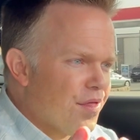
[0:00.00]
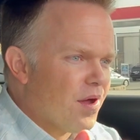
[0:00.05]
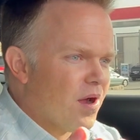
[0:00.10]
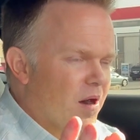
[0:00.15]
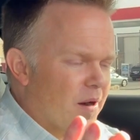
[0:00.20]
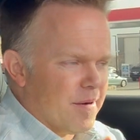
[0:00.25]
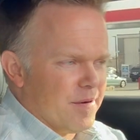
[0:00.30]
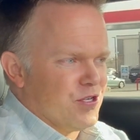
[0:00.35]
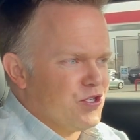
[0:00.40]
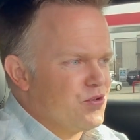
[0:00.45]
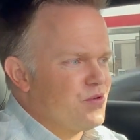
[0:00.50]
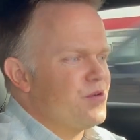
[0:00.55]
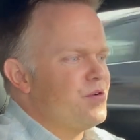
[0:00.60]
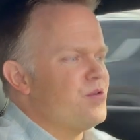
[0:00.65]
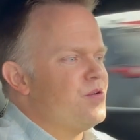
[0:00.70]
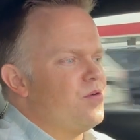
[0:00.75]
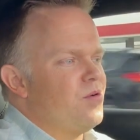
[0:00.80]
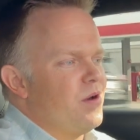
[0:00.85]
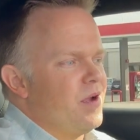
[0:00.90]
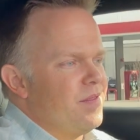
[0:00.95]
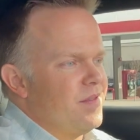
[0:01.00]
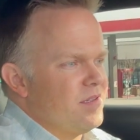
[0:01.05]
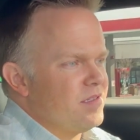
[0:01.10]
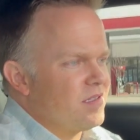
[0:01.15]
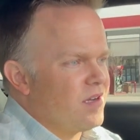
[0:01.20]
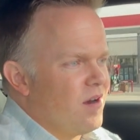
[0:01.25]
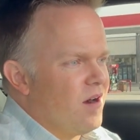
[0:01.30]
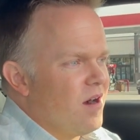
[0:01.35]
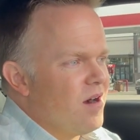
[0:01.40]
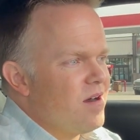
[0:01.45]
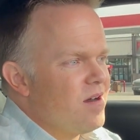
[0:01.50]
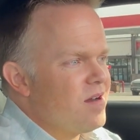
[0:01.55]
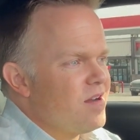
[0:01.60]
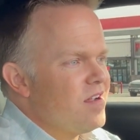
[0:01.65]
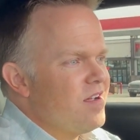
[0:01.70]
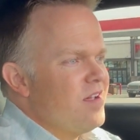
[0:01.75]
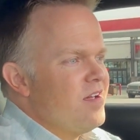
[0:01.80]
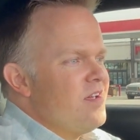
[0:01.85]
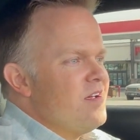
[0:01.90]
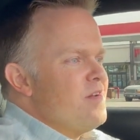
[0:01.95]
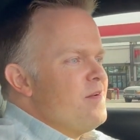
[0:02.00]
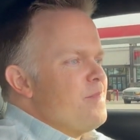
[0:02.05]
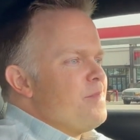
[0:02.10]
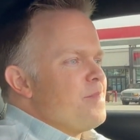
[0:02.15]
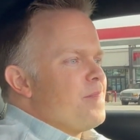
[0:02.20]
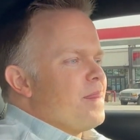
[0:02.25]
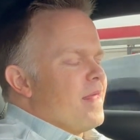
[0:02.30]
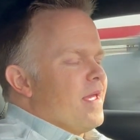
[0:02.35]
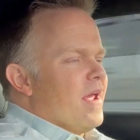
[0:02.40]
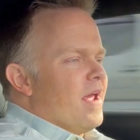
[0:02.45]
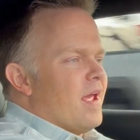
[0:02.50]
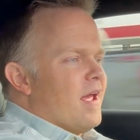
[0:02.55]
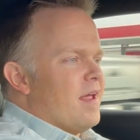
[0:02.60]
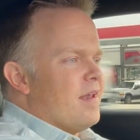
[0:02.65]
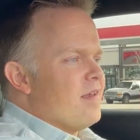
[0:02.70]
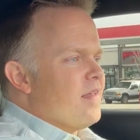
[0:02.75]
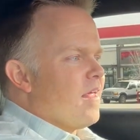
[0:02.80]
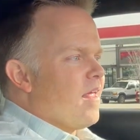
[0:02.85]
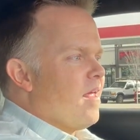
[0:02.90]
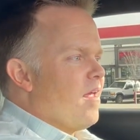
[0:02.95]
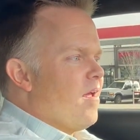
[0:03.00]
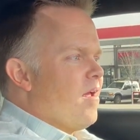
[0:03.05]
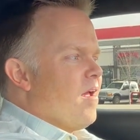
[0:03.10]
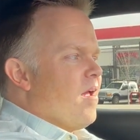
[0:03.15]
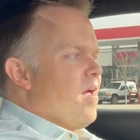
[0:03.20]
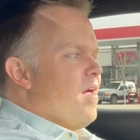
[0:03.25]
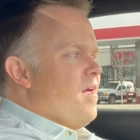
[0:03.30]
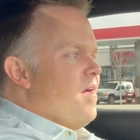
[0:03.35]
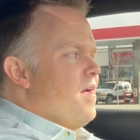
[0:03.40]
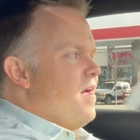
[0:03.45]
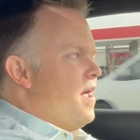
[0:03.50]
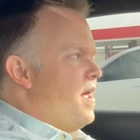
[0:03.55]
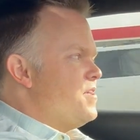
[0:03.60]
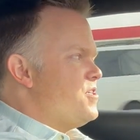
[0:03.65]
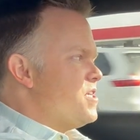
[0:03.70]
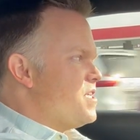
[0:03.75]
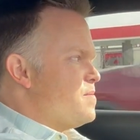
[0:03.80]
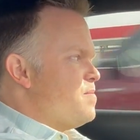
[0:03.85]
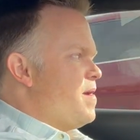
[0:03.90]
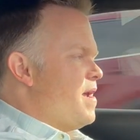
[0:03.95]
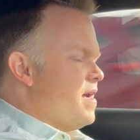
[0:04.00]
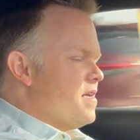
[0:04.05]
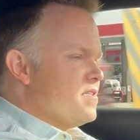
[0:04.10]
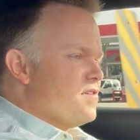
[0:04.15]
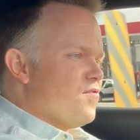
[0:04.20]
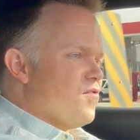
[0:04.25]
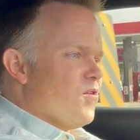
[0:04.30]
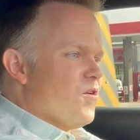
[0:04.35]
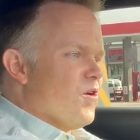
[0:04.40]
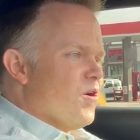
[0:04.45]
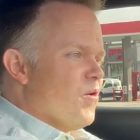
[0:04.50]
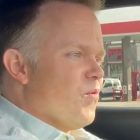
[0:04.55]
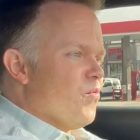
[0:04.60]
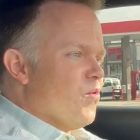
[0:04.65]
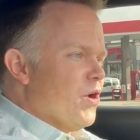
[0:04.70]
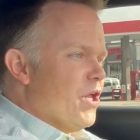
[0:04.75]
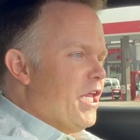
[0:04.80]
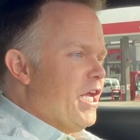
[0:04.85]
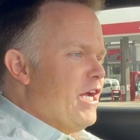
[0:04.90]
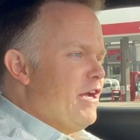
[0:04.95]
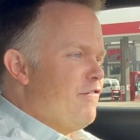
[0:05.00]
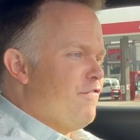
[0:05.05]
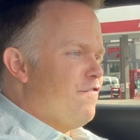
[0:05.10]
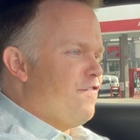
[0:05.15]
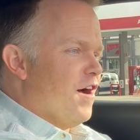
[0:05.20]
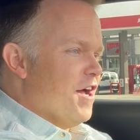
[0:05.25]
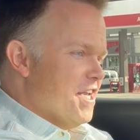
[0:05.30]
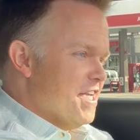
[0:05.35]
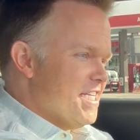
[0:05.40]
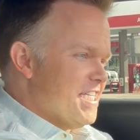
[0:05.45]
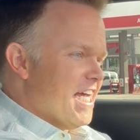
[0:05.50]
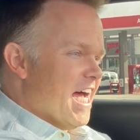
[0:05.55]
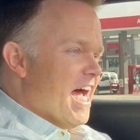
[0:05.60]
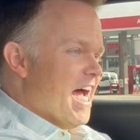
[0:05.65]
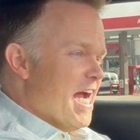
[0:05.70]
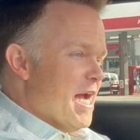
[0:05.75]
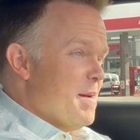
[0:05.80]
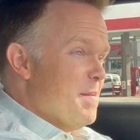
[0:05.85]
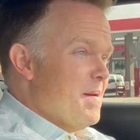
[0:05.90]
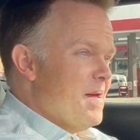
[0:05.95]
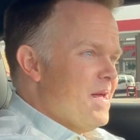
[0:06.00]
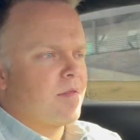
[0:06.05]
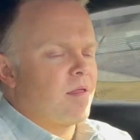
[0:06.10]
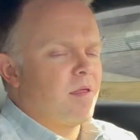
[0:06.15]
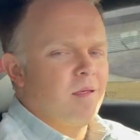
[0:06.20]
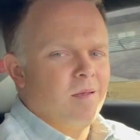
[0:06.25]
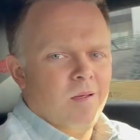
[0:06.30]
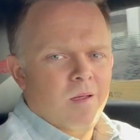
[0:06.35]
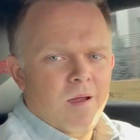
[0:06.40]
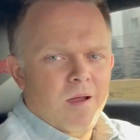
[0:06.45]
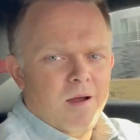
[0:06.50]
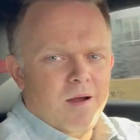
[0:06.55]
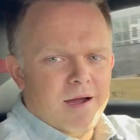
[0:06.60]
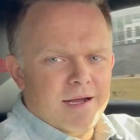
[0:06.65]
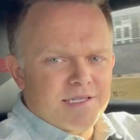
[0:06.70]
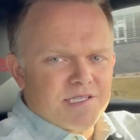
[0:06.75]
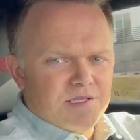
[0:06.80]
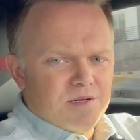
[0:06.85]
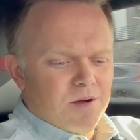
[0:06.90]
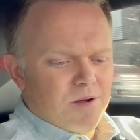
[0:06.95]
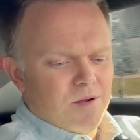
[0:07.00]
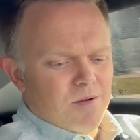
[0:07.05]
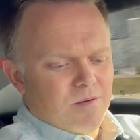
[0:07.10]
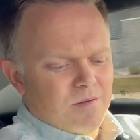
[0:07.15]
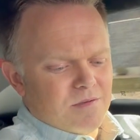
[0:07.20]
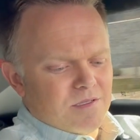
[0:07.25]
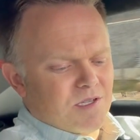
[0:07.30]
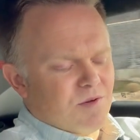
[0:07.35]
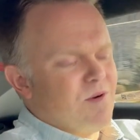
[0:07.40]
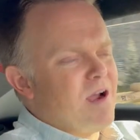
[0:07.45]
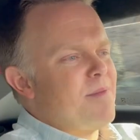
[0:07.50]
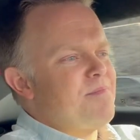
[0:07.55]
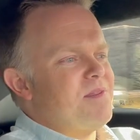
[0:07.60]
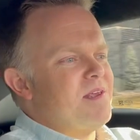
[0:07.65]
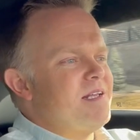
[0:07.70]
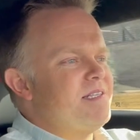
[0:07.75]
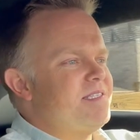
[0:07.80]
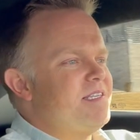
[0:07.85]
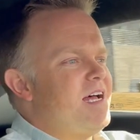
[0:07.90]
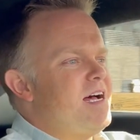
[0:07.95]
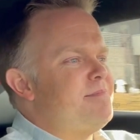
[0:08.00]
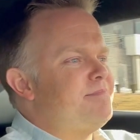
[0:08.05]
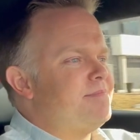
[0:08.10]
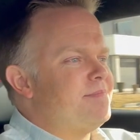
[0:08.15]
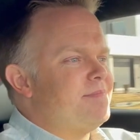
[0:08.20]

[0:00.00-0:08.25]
are true in this car, and it just makes for a really fun time. All right, so to wrap things up,